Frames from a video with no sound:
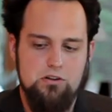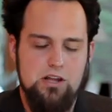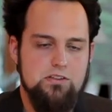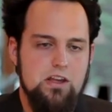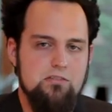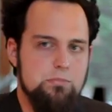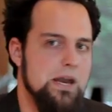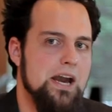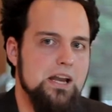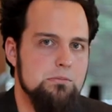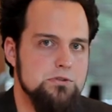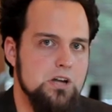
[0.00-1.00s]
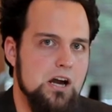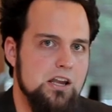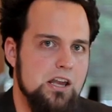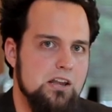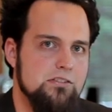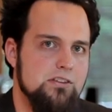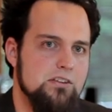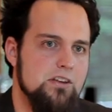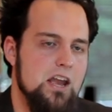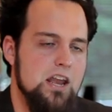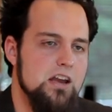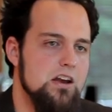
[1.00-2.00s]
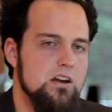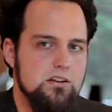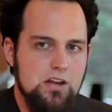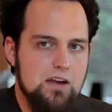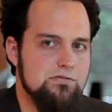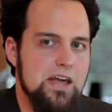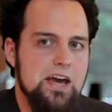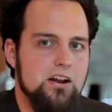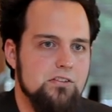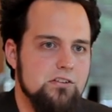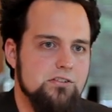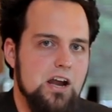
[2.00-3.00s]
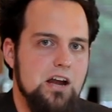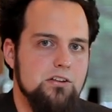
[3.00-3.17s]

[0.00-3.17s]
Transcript: like the FBI comes knocking and says, "Hey, do you have data on this guy?"